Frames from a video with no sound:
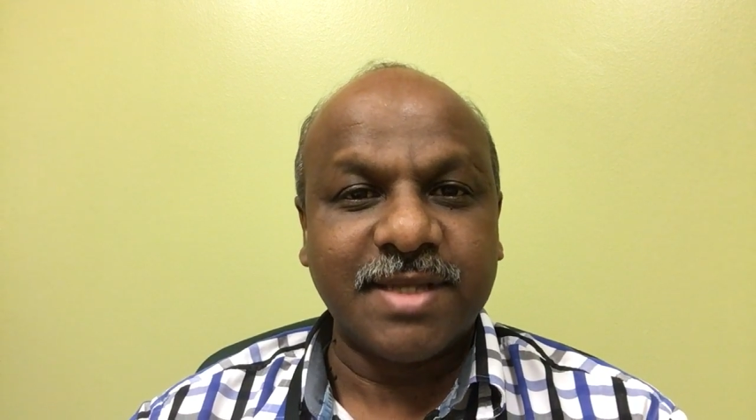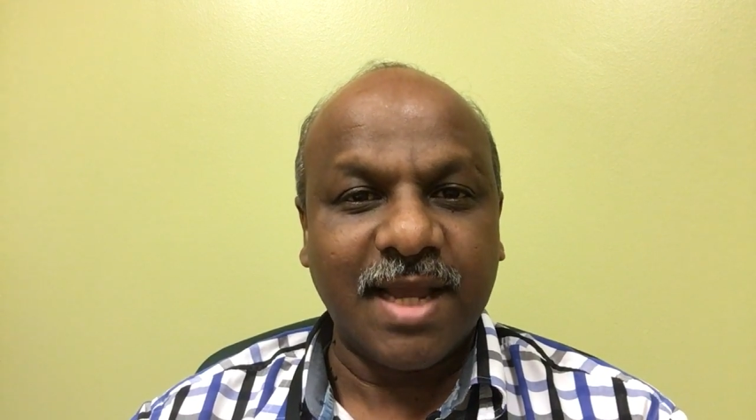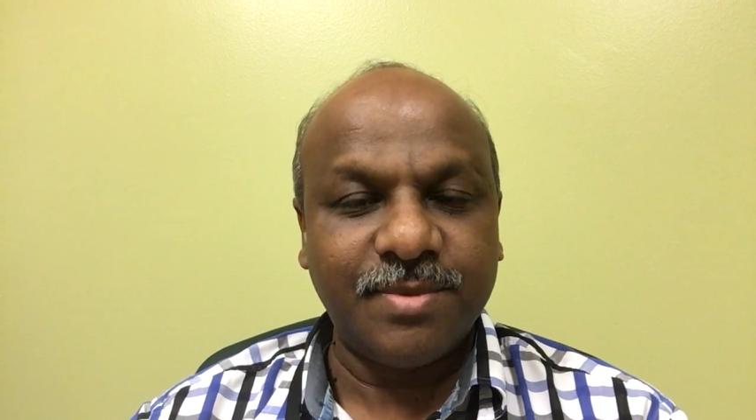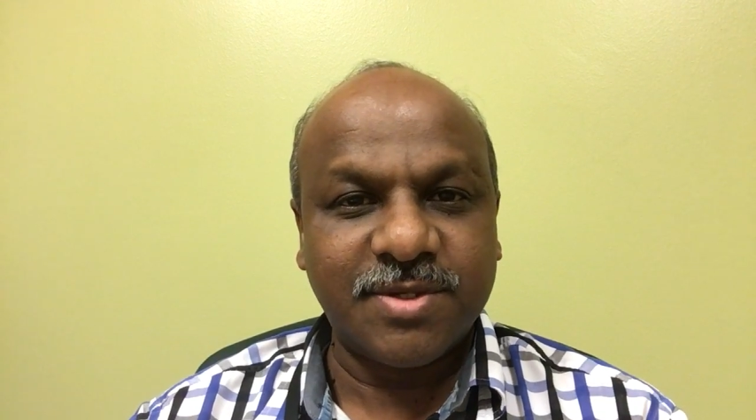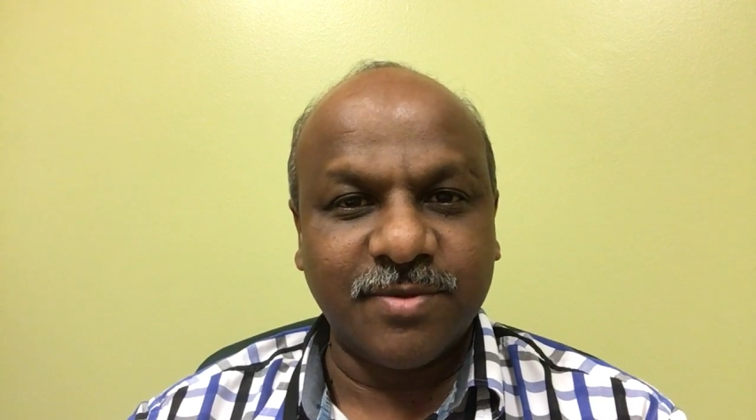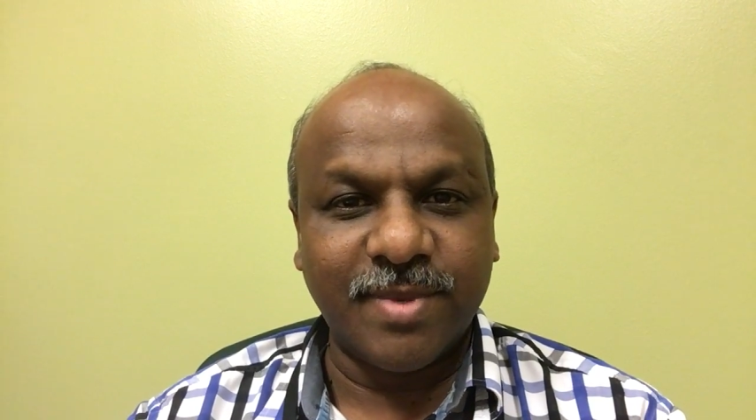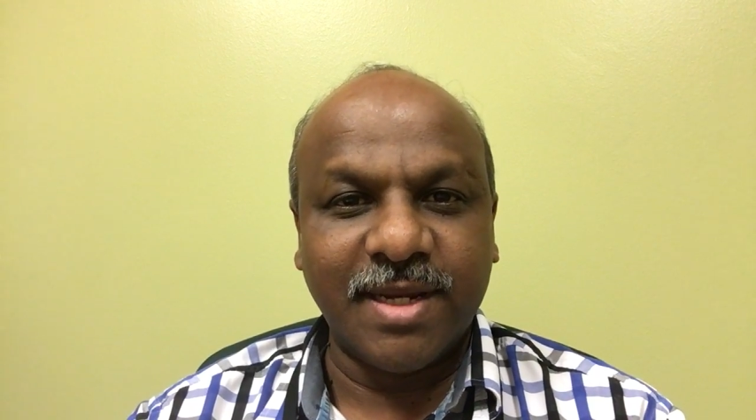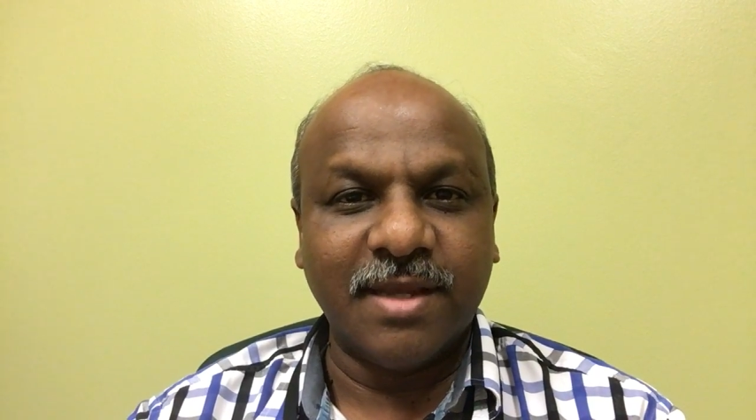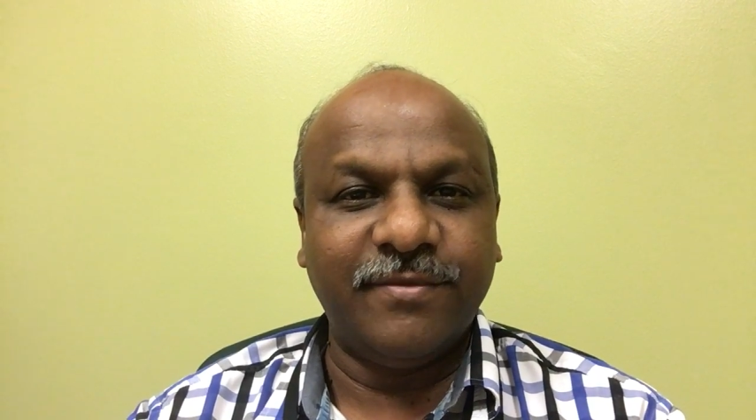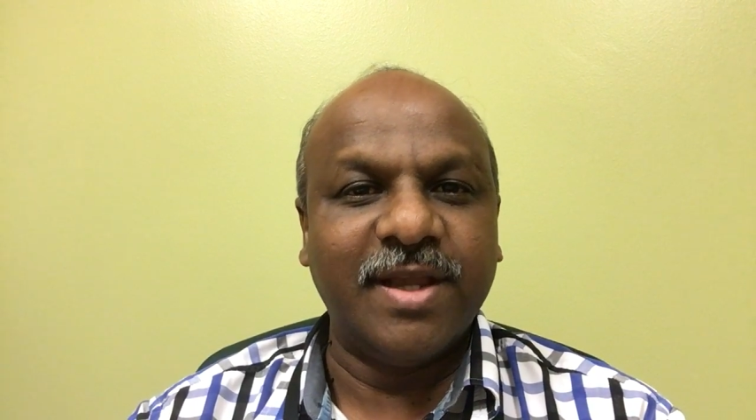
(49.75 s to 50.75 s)
types of
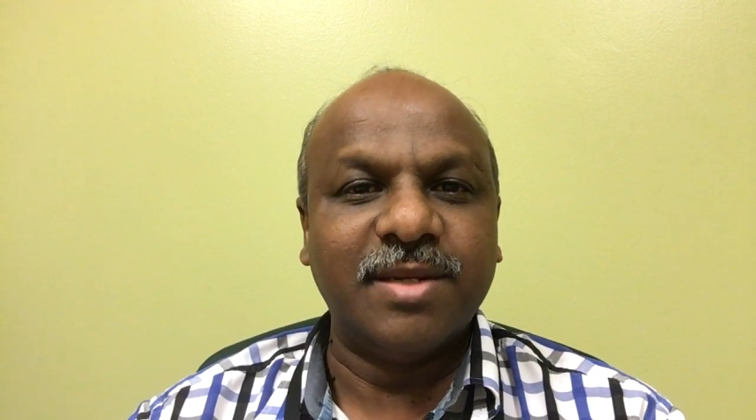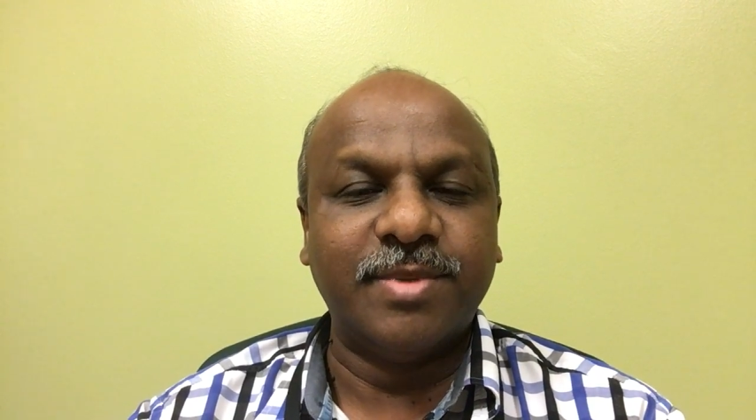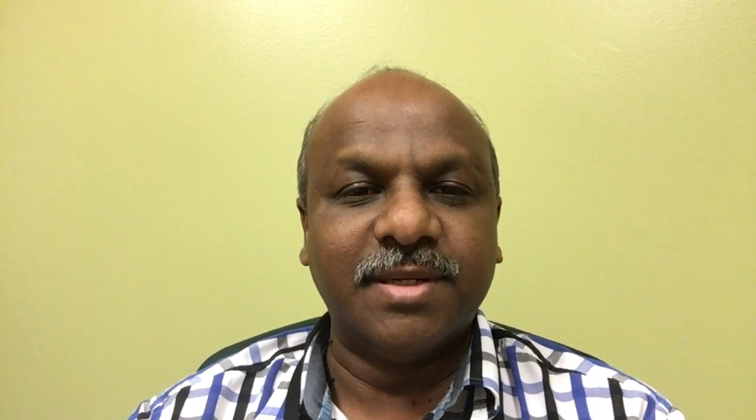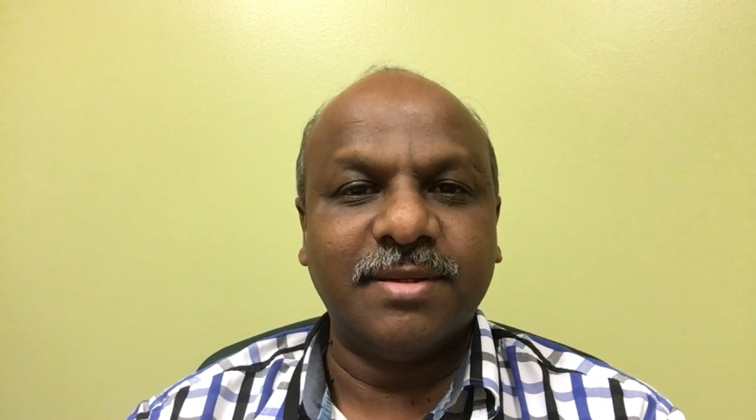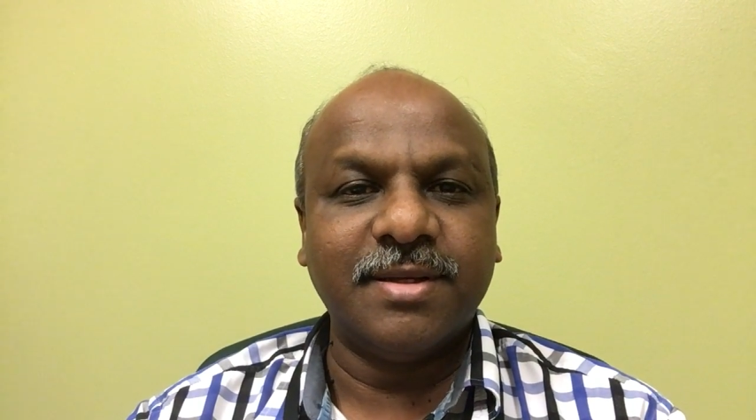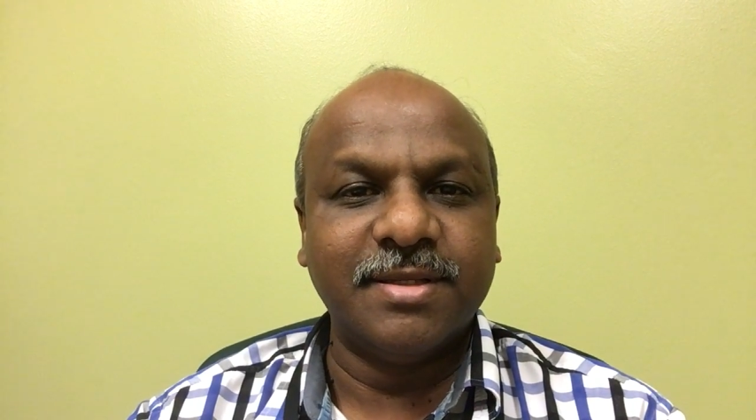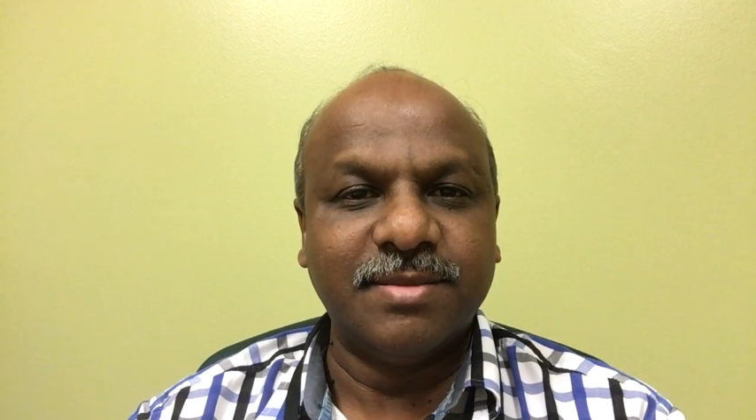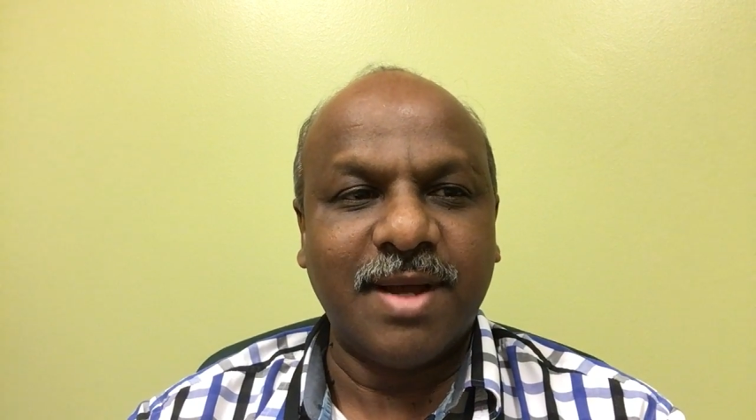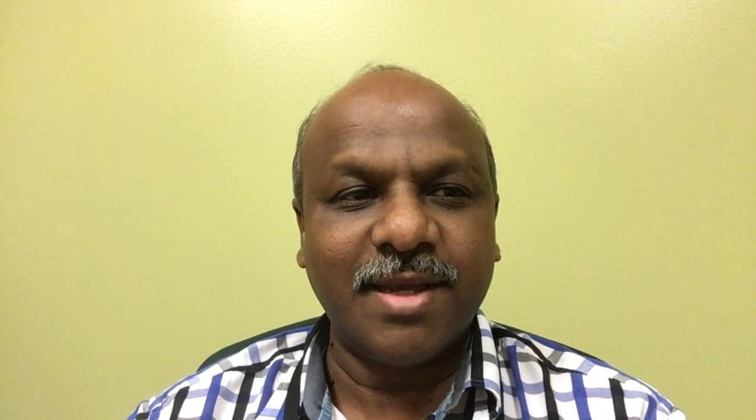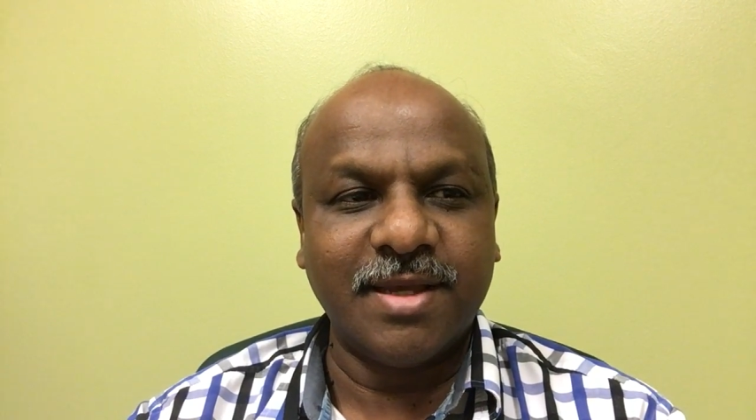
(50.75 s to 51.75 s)
money available in the
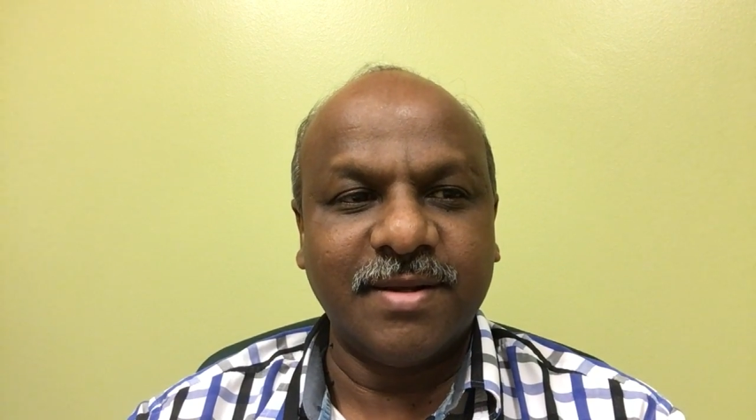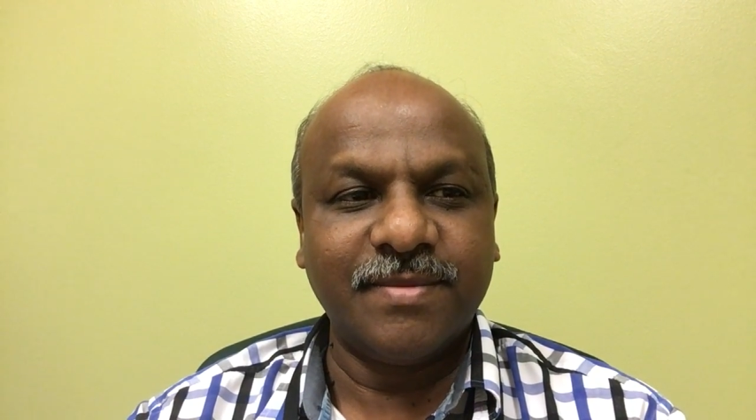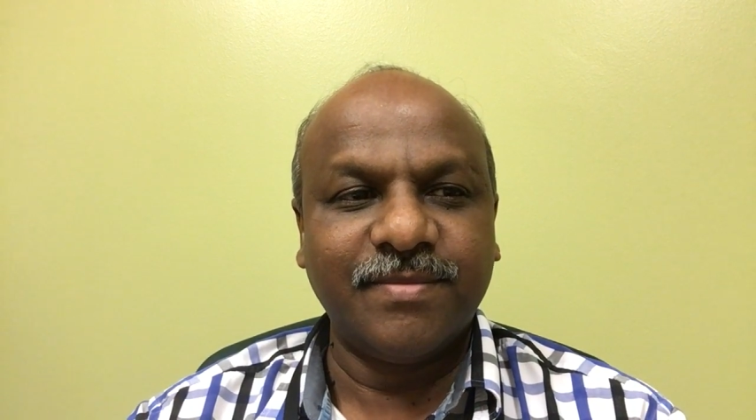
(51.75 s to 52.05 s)
market.